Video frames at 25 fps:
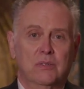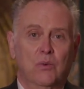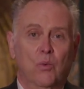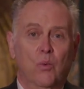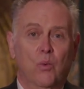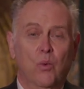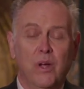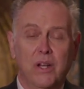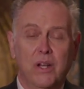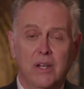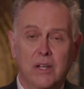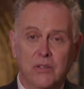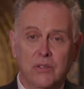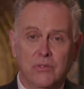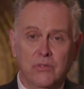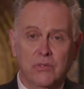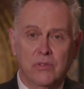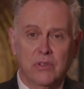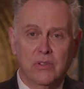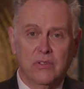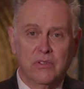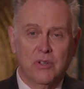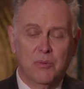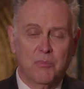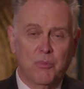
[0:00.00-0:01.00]

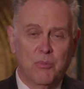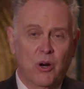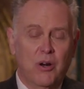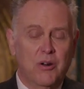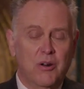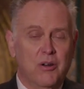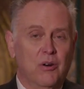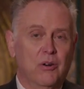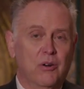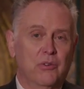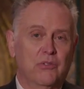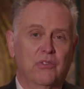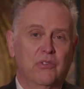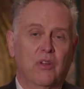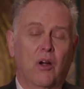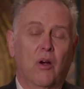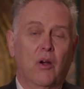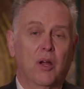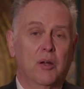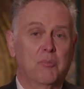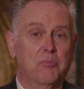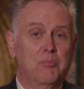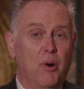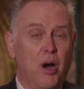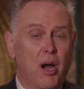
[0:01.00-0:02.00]
Witness to Murder,
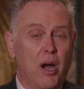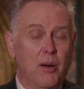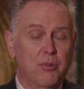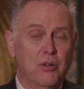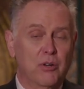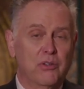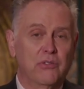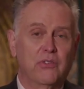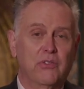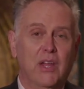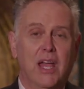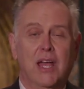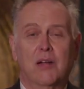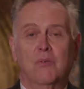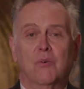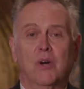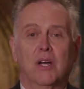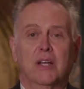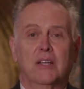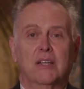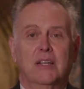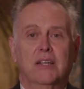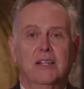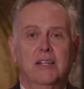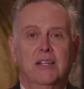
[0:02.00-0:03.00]
starring Barbara
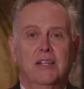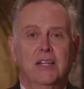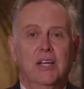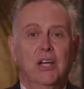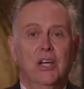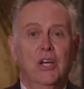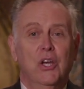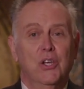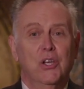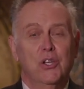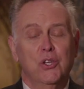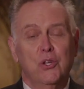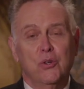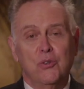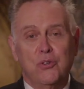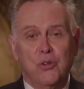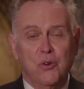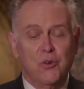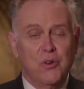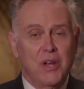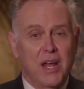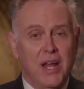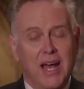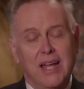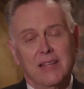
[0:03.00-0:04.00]
Stanwyck. You
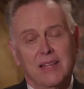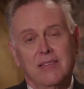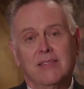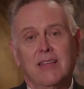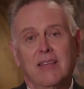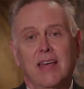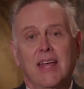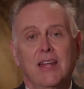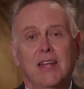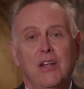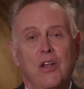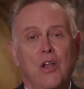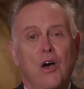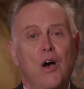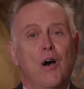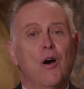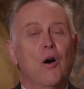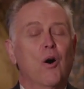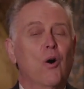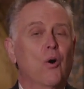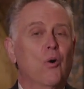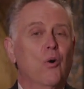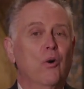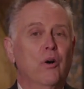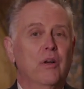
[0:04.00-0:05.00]
do not say
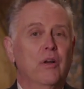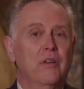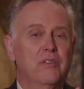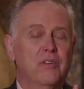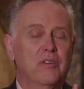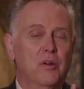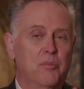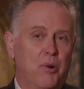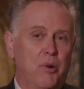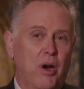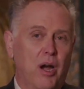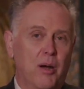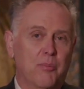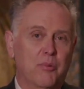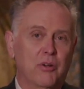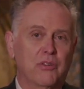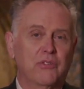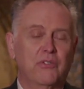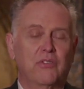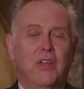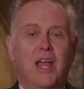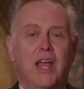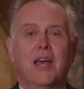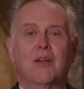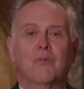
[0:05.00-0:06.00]
no to Barbara
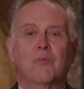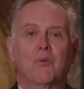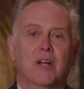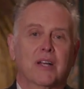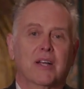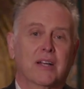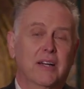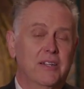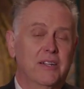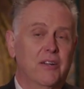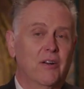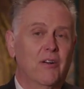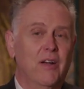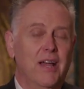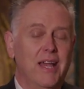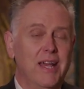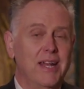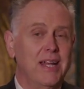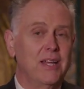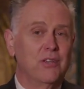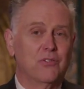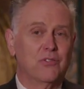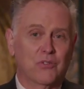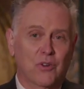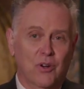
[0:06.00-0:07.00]
Stanwyck under
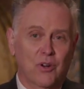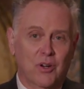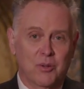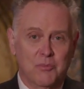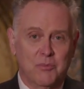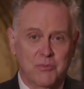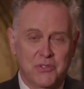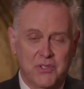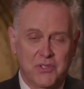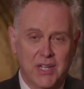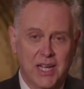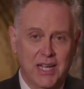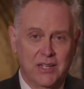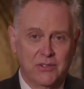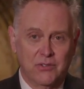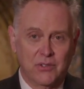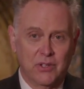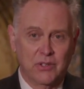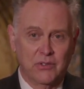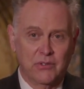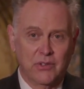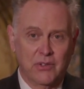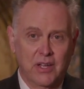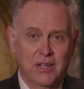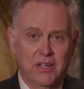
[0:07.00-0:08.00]
any
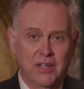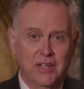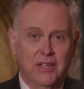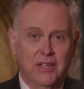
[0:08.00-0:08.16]
circumstances,